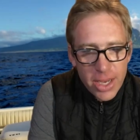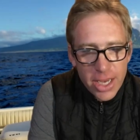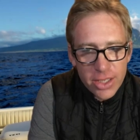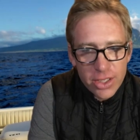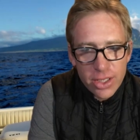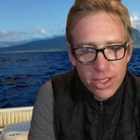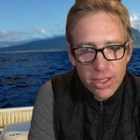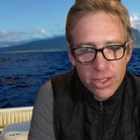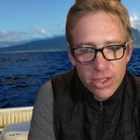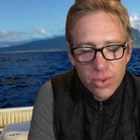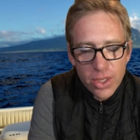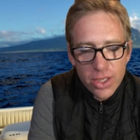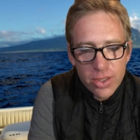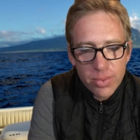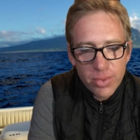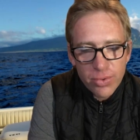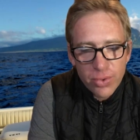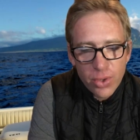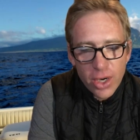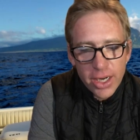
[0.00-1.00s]
ask you this question
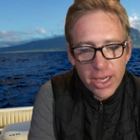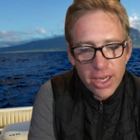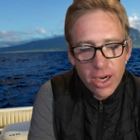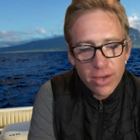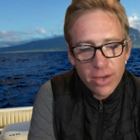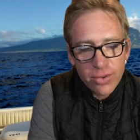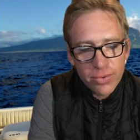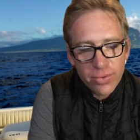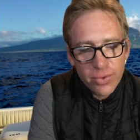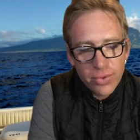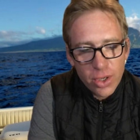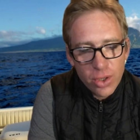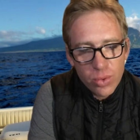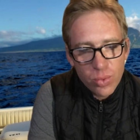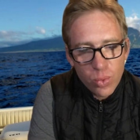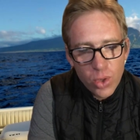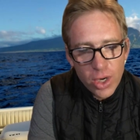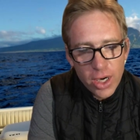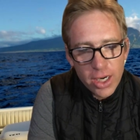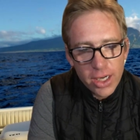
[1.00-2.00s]
before I get off the phone.
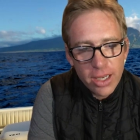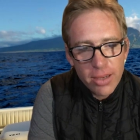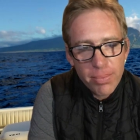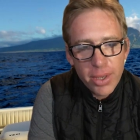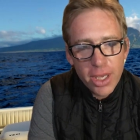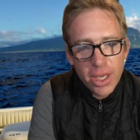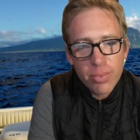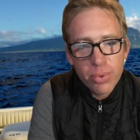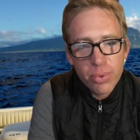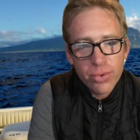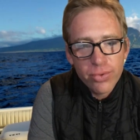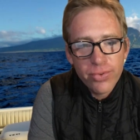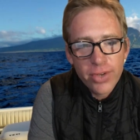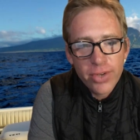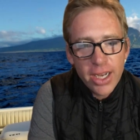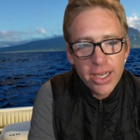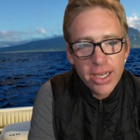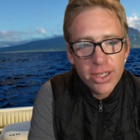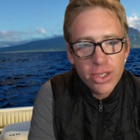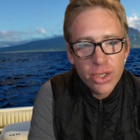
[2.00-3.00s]
Where can people
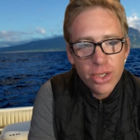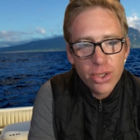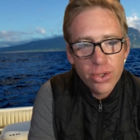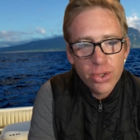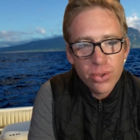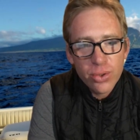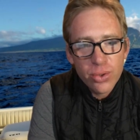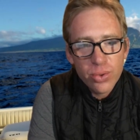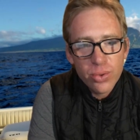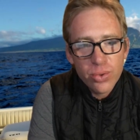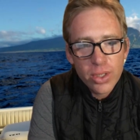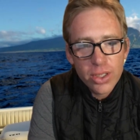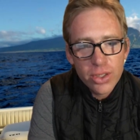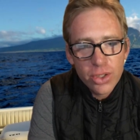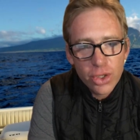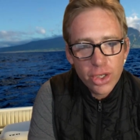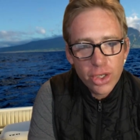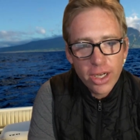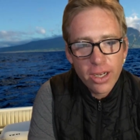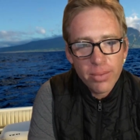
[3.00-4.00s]
find you and
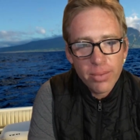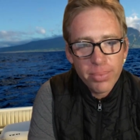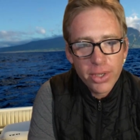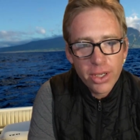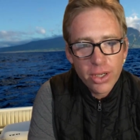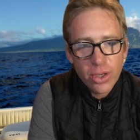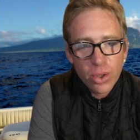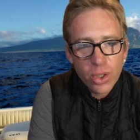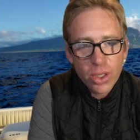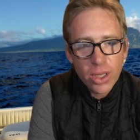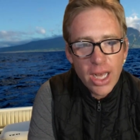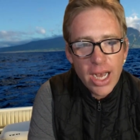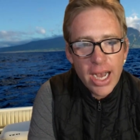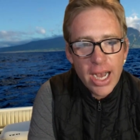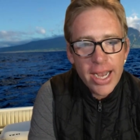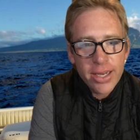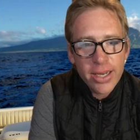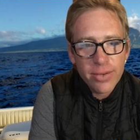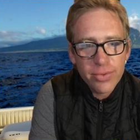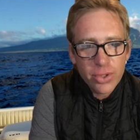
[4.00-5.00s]
your company
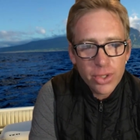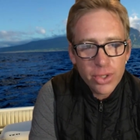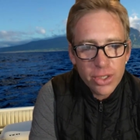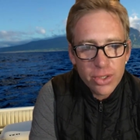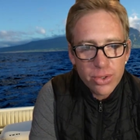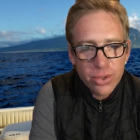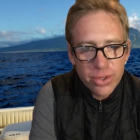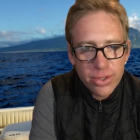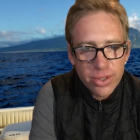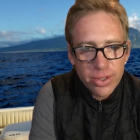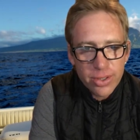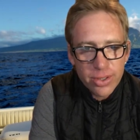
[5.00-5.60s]
online if they're interested?